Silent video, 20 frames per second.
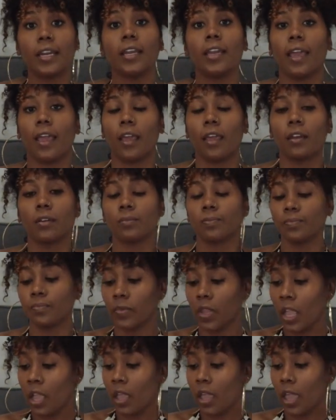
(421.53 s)
it again,
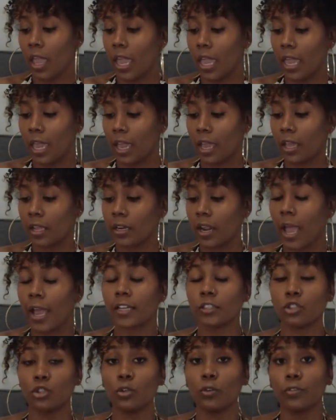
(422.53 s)
and
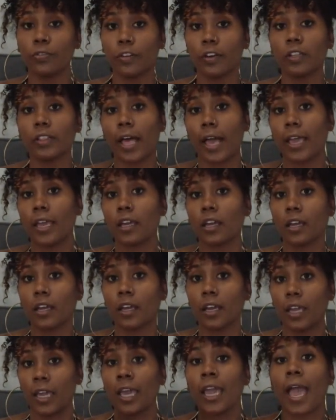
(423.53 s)
I do feel like
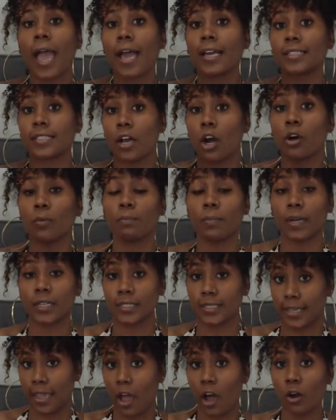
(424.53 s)
it has helped my
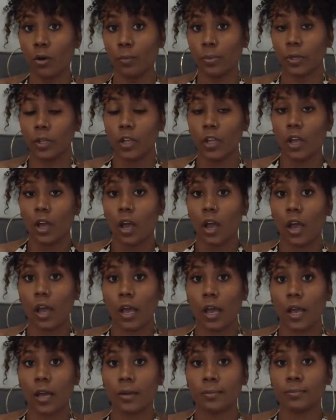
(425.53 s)
scalp.
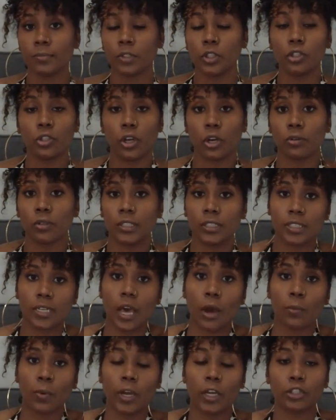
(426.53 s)
You know, it's
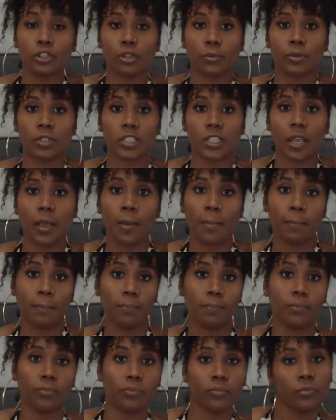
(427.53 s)
not 100%
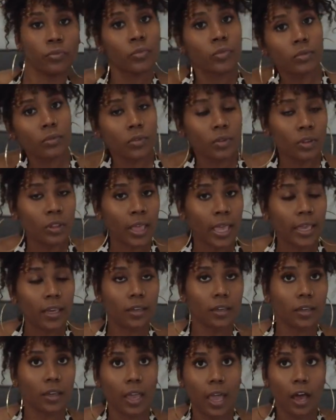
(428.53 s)

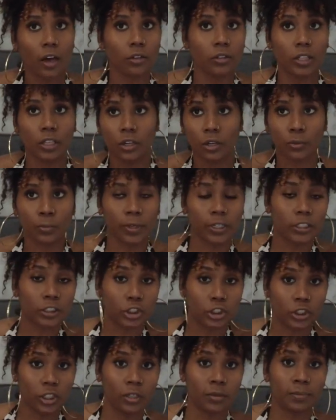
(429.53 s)
like healthy or where it
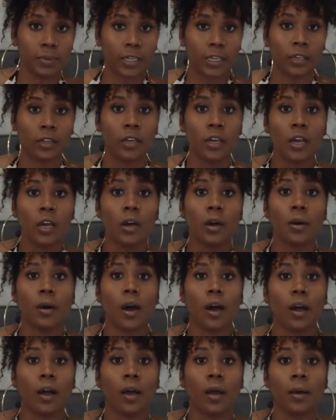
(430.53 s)
should be,
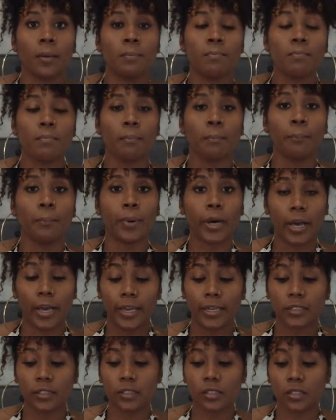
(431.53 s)

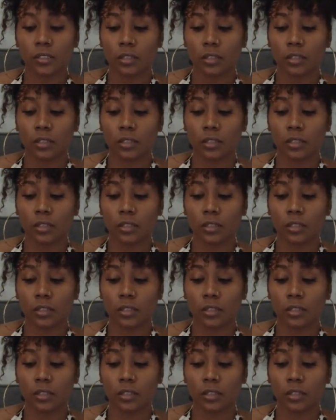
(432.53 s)
but